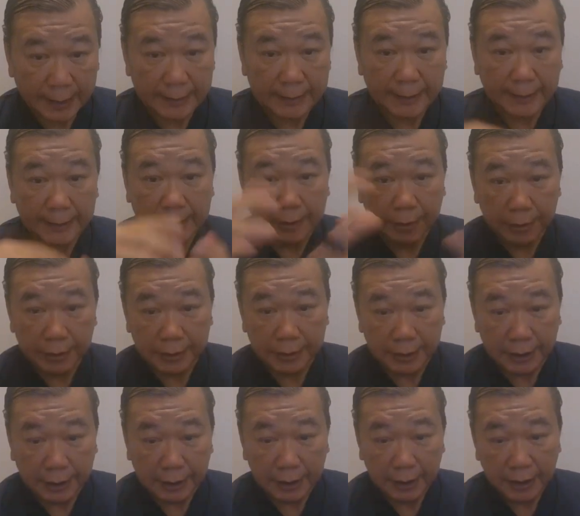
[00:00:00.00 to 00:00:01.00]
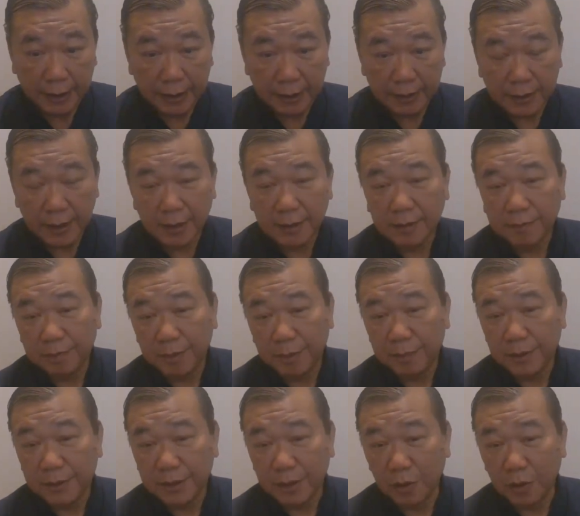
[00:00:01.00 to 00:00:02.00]
night they cannot see. Then
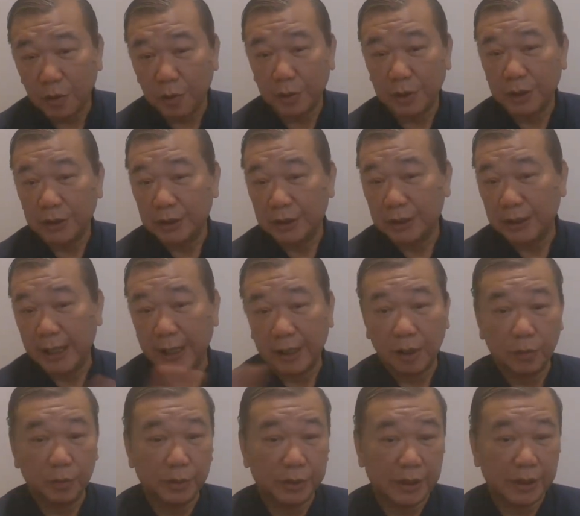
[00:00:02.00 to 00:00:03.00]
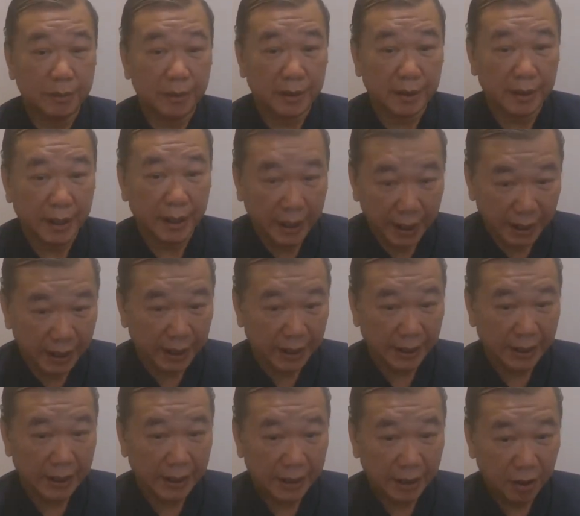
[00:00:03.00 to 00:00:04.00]
people say, oh, this is lack of vitamin A.
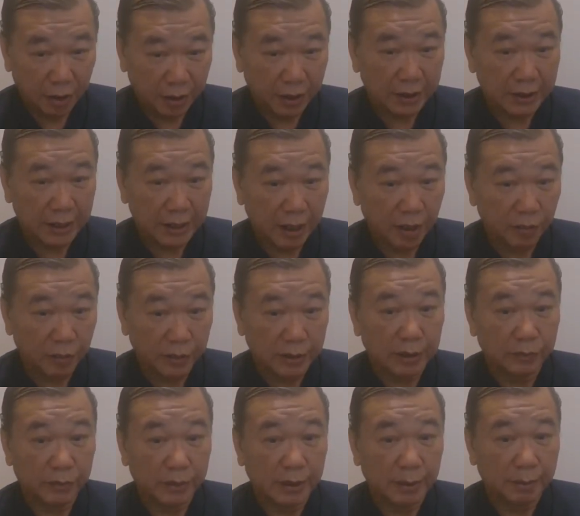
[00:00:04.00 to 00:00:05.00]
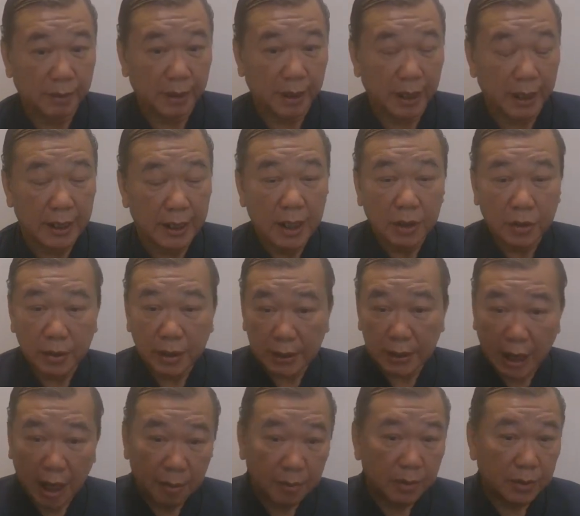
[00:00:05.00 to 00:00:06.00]
Or this is lack of vitamin A. So the
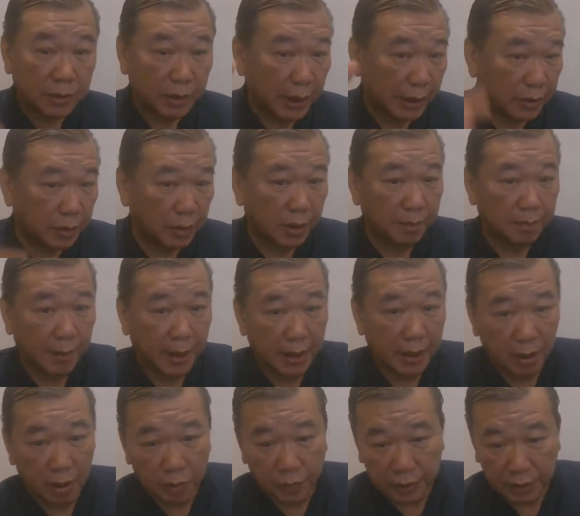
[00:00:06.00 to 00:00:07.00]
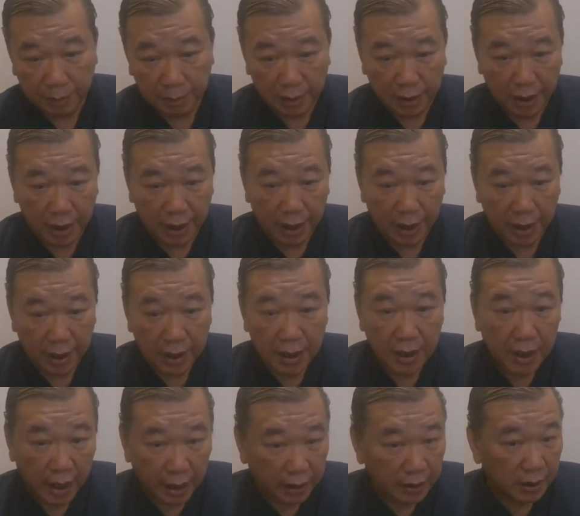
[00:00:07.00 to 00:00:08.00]
government actually buy a lot of vitamin A
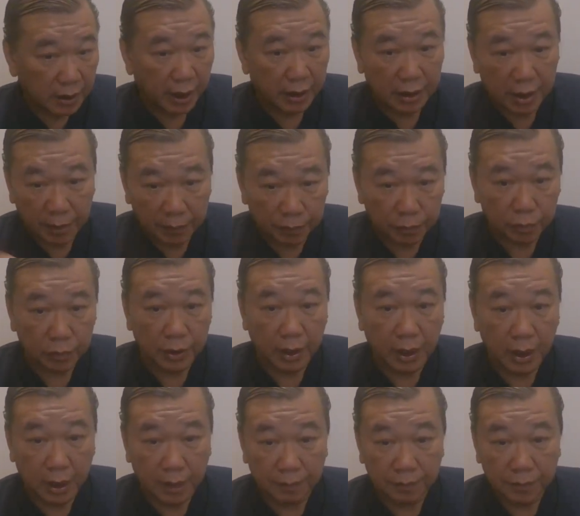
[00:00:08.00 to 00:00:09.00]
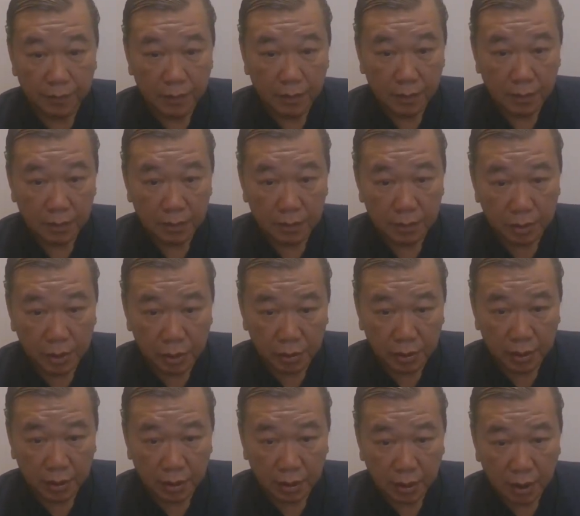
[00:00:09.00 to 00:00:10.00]
and give to the
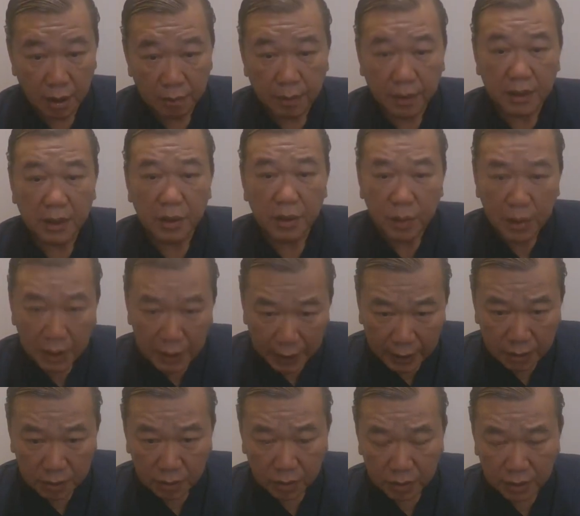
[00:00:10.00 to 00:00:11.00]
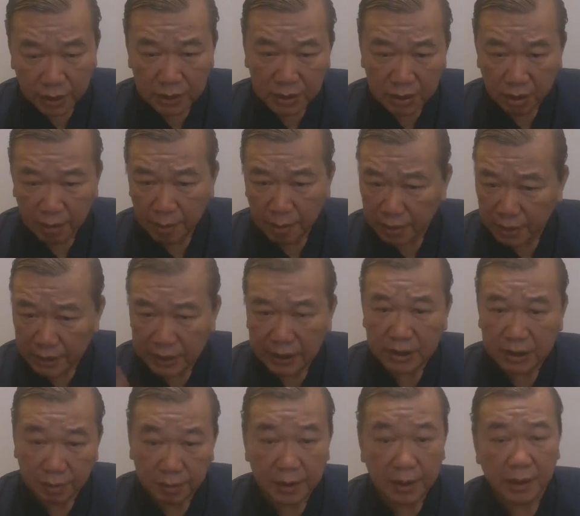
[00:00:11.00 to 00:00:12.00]
children now. But even then, there's still about
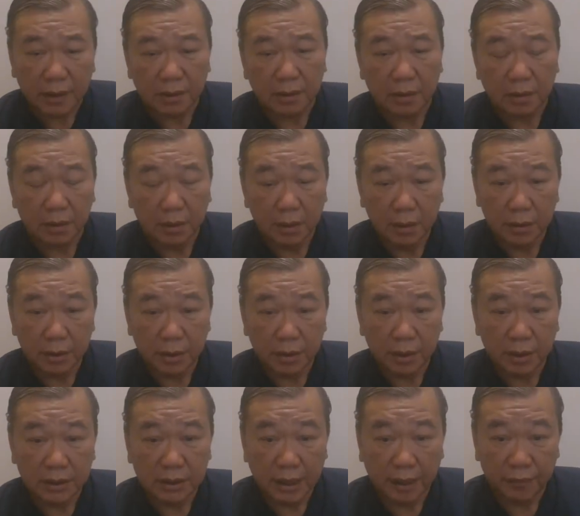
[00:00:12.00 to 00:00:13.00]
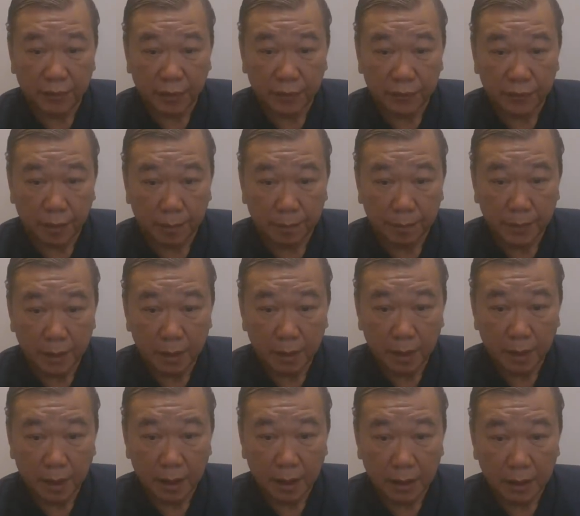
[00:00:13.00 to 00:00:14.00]
6 million, children suffering from
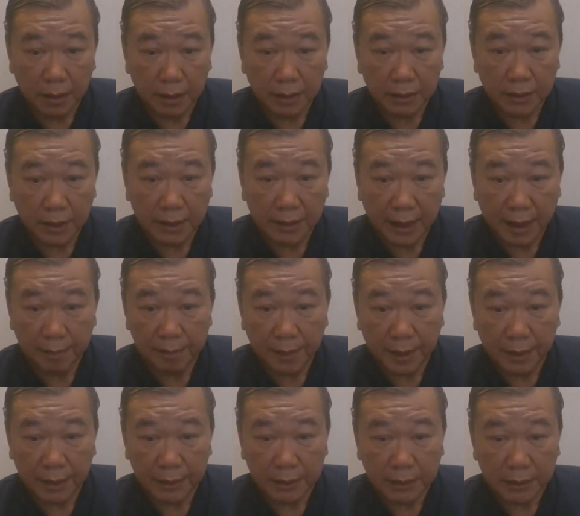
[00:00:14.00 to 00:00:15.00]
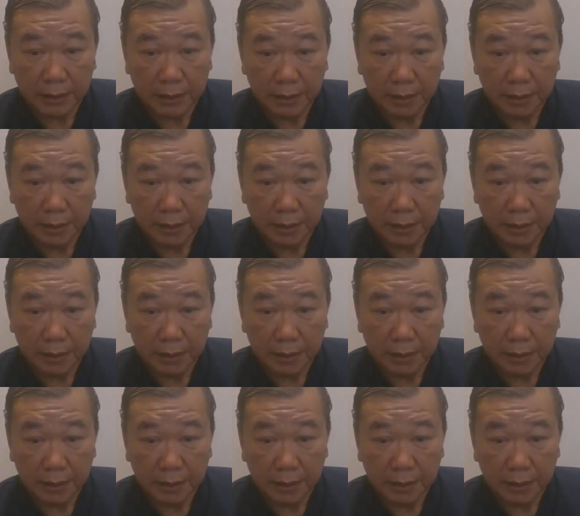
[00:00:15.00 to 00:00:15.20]
this night blindness.